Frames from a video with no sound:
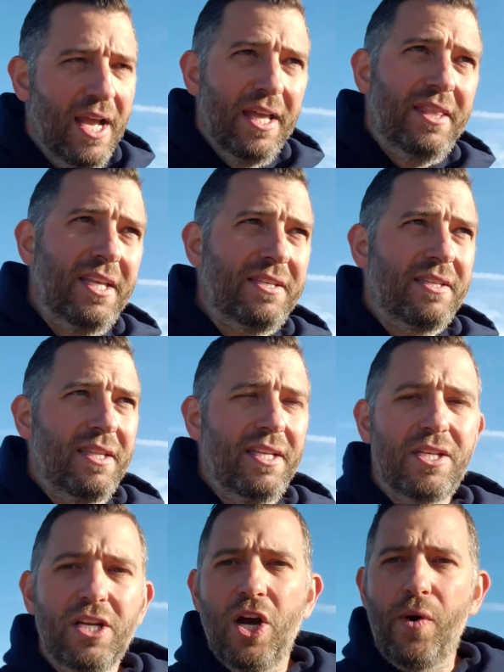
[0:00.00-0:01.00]
these
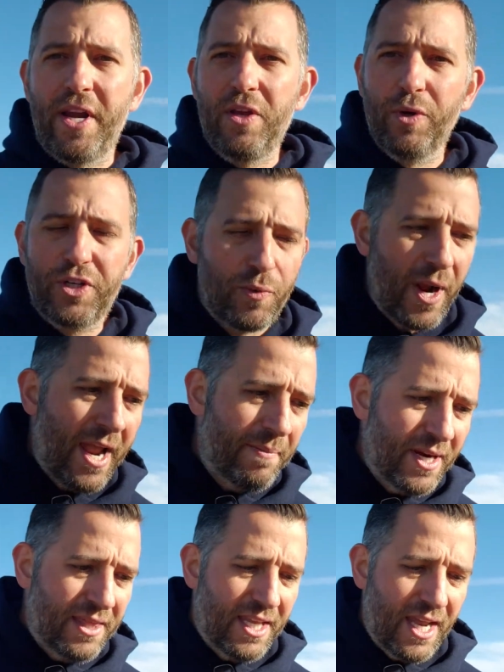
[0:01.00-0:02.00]
can go any which way,
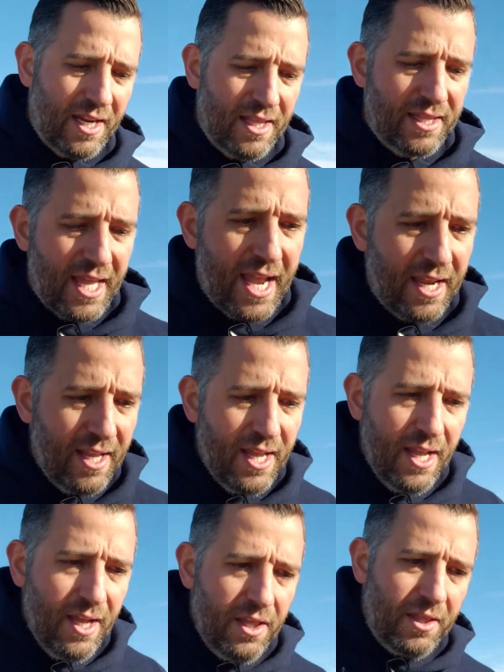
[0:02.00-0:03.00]
but at the end of the day,
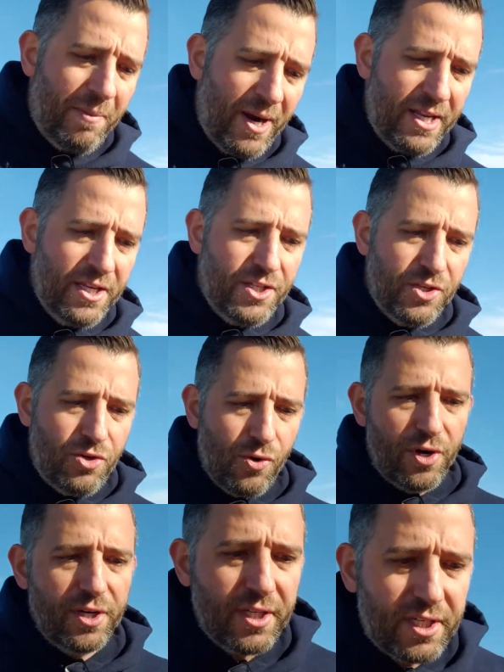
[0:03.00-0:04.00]
the money isn't
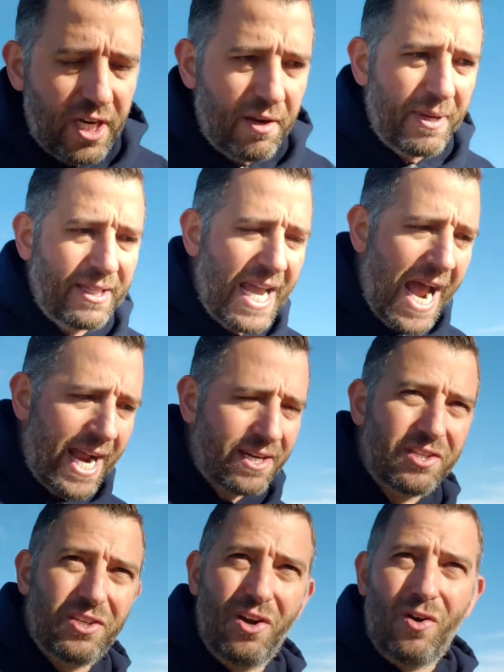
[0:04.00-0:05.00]
yours. It's going to be
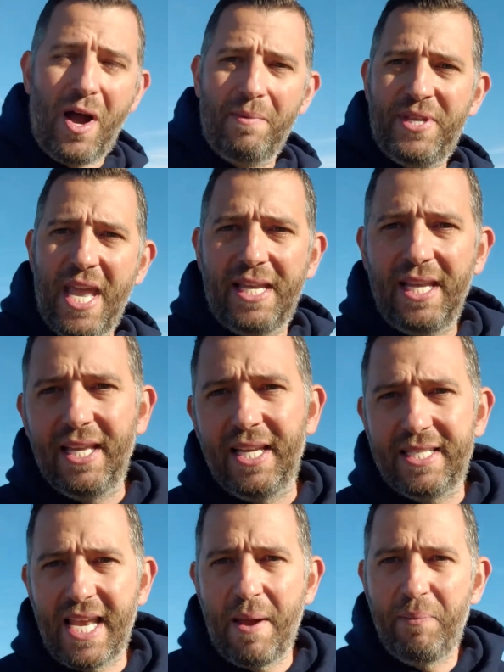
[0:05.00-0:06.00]
taxed. So I'm taking an
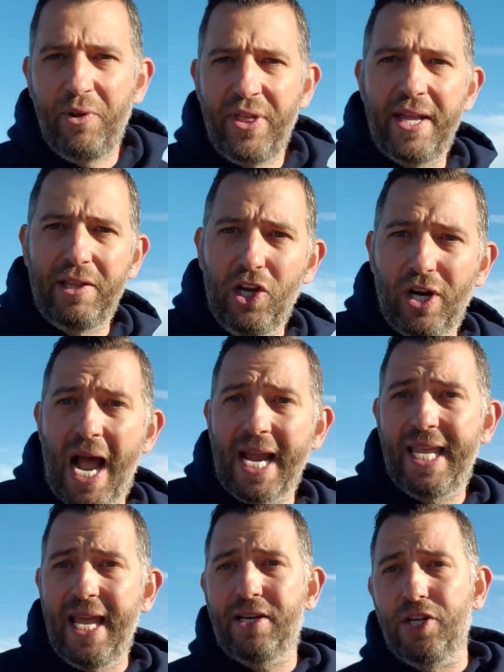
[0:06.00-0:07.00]
example that, look, I
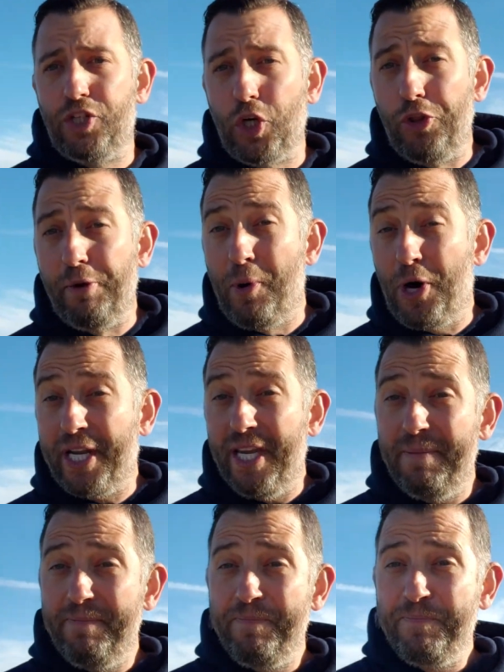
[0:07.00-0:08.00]
can't control the
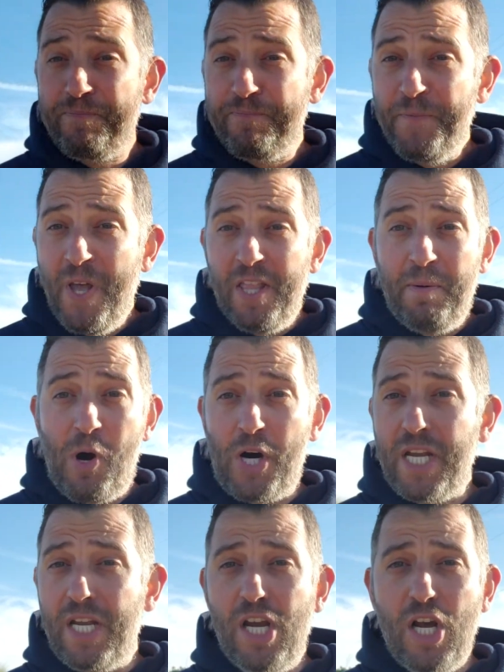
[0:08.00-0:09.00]
market. The
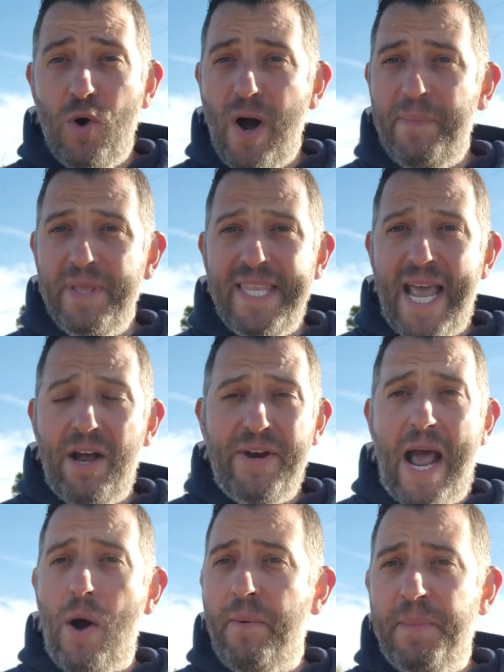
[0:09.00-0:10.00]
market can go up and down.
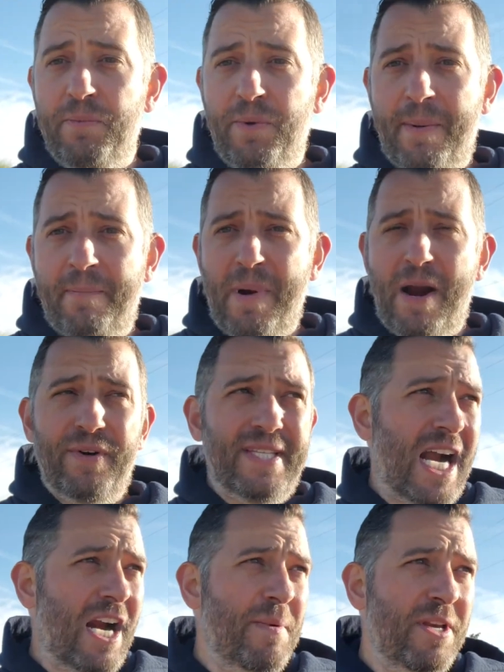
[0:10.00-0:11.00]
Now I'm in my
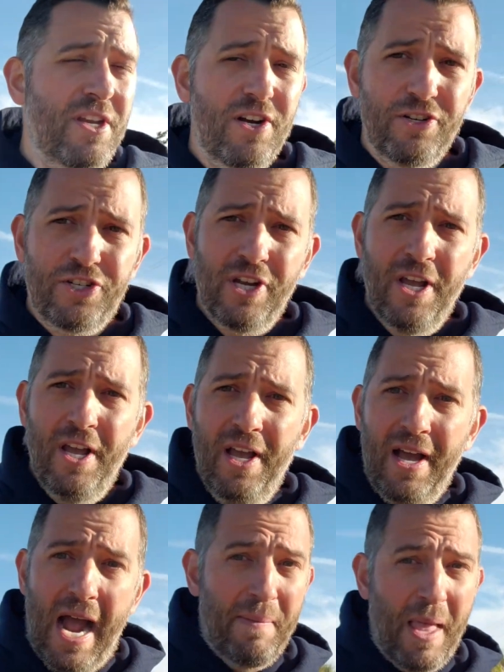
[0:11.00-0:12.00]
retirement years.
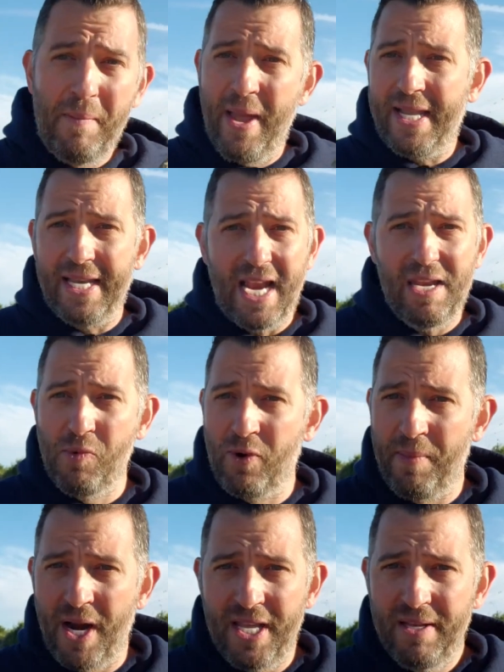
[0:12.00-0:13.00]
I'm not making any more
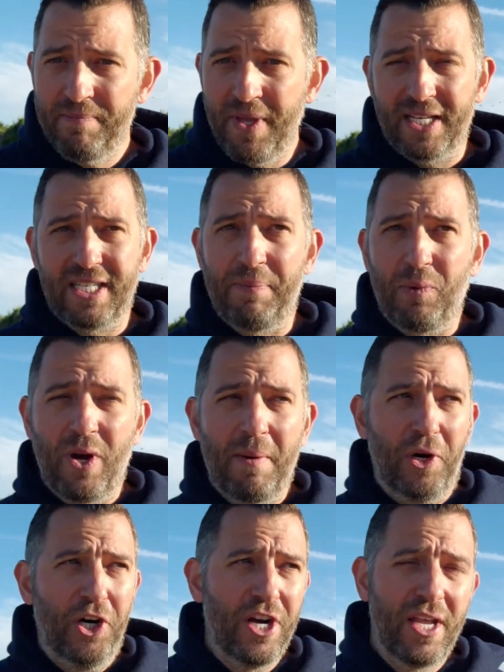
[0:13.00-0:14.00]
money except what I'm
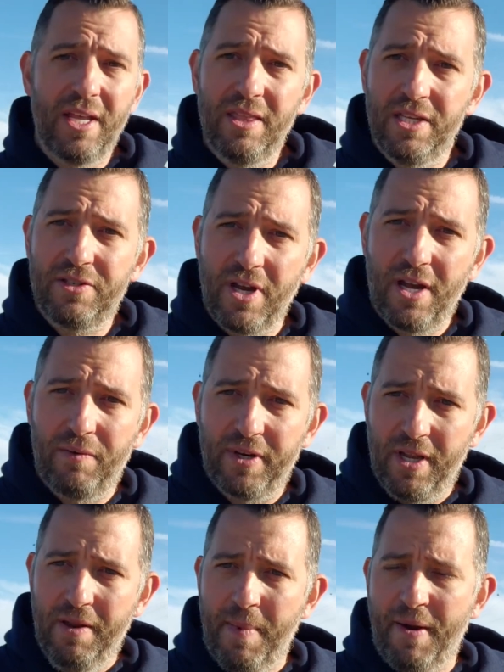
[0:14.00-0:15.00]
earning in these
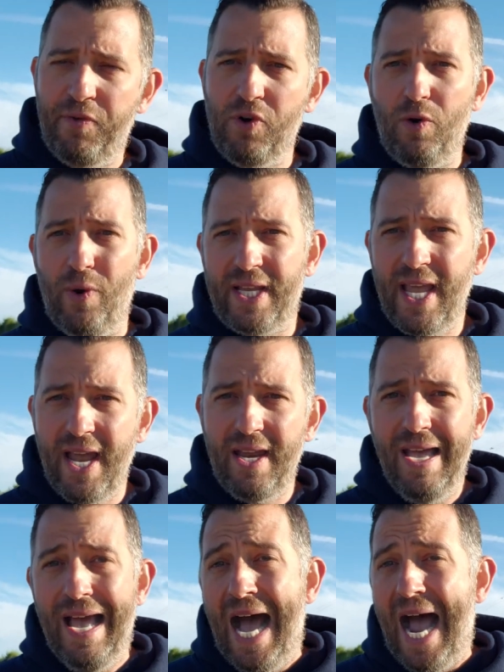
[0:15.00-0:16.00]
in my 401k.
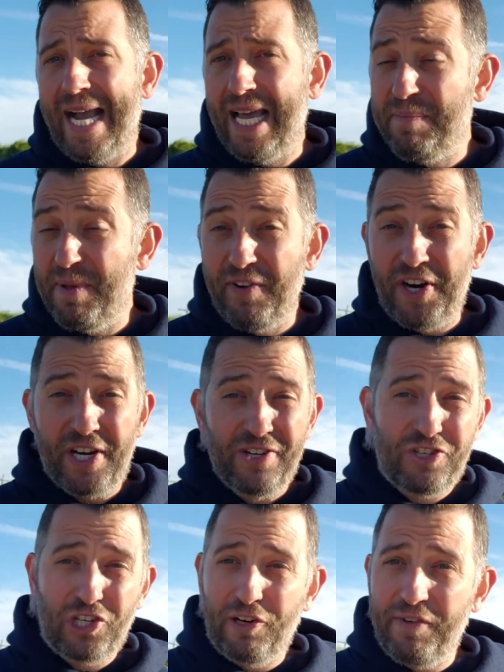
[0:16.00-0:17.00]
I got to be very
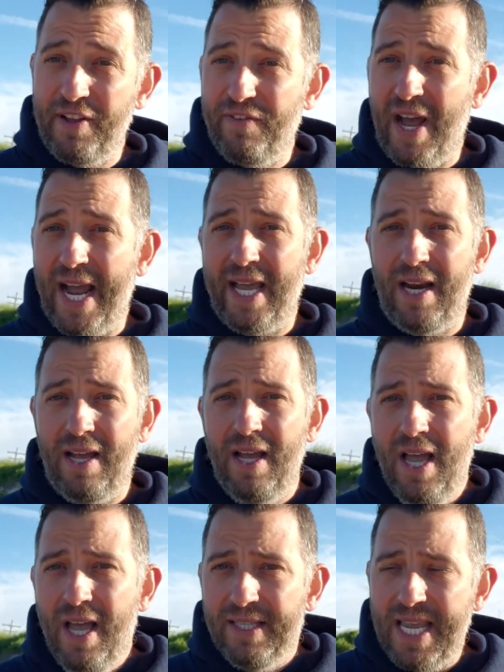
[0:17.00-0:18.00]
conservative. I got to
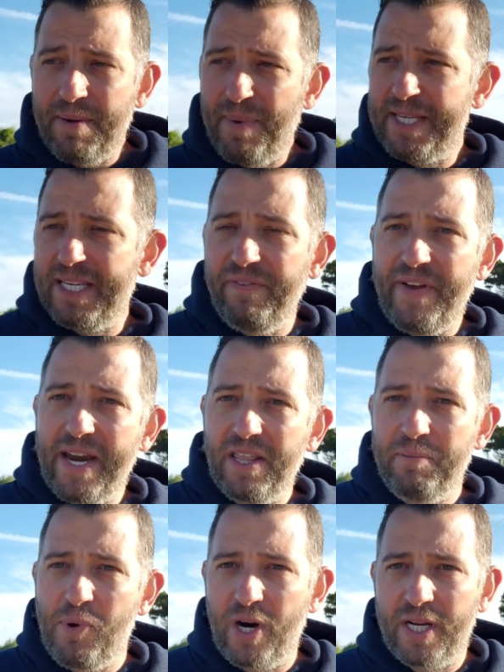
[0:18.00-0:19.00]
take myself out of the
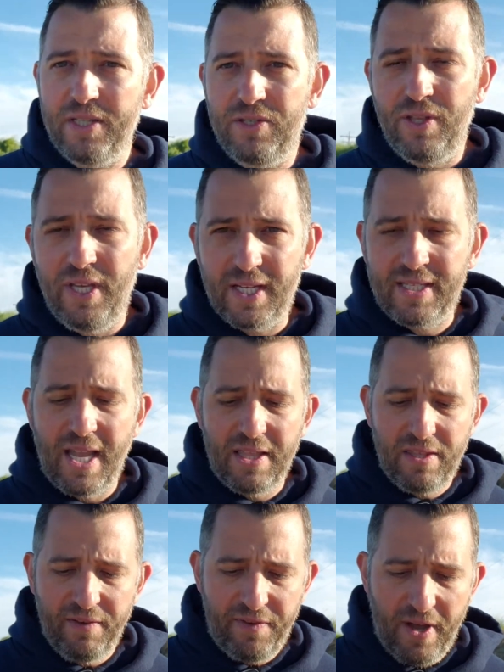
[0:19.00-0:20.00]
market to the
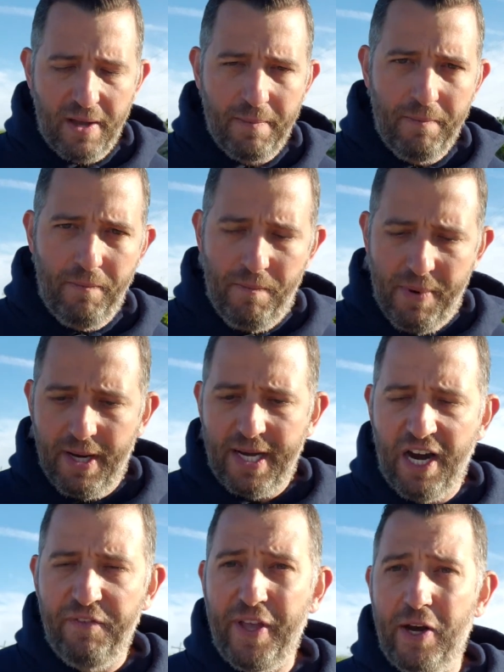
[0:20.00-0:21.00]
extent of being
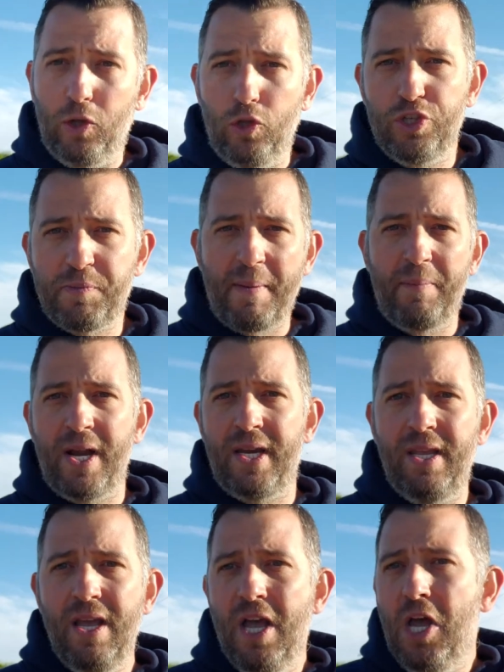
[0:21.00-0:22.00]
careful I don't lose my
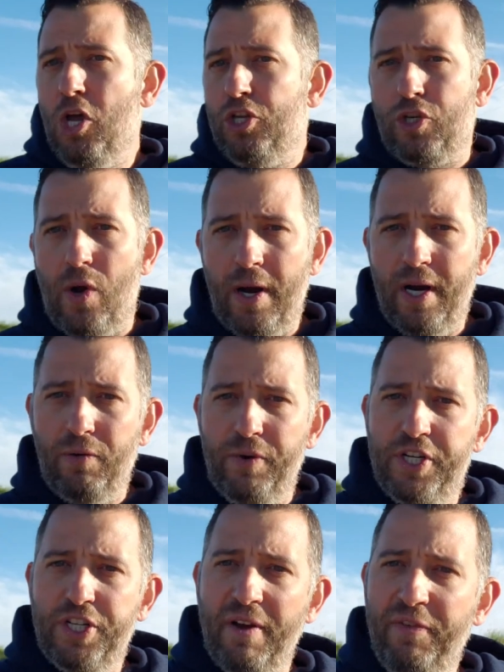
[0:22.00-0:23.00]
money. So I'm going to
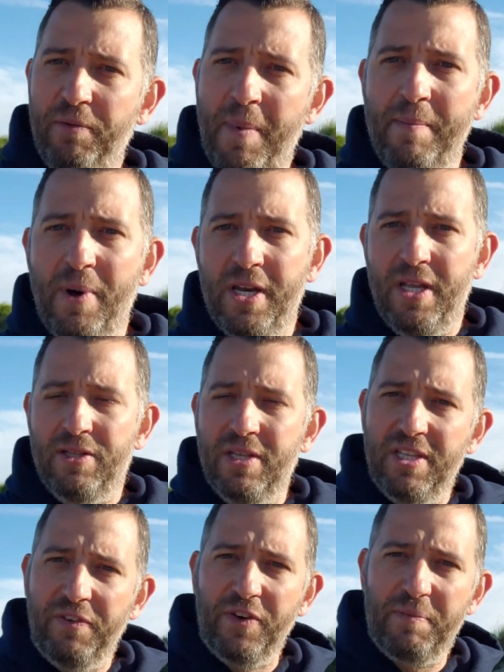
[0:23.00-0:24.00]
reshuffle my money into
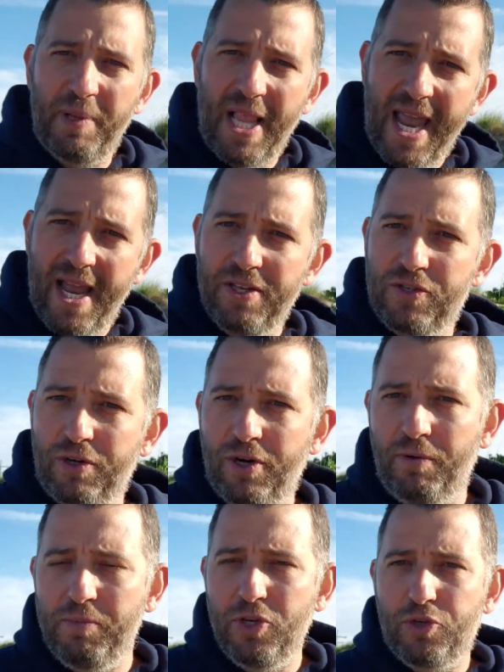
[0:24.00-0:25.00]
different plans
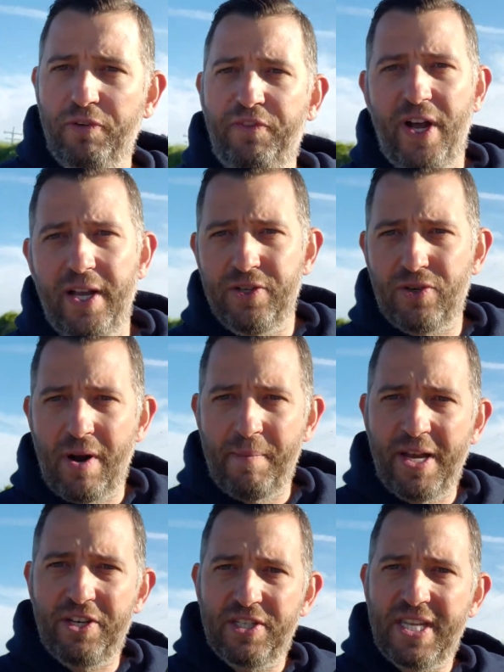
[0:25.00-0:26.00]
or mutual funds, or I
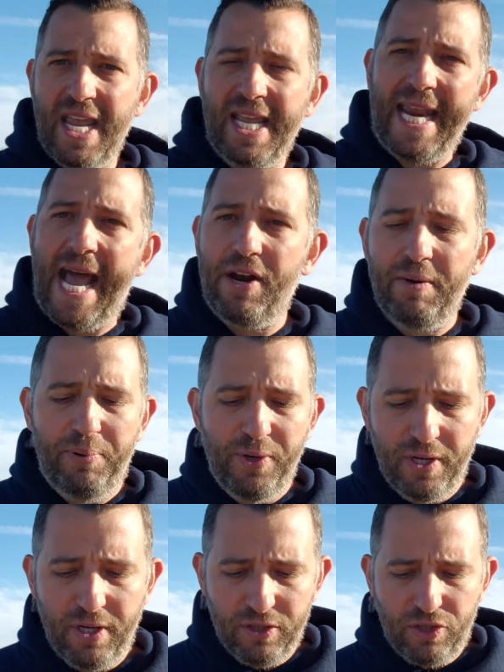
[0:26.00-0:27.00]
may just take it out and put
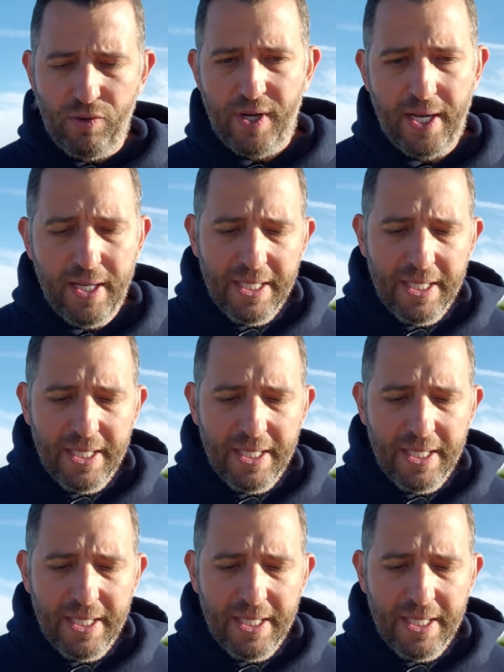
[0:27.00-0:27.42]
it into a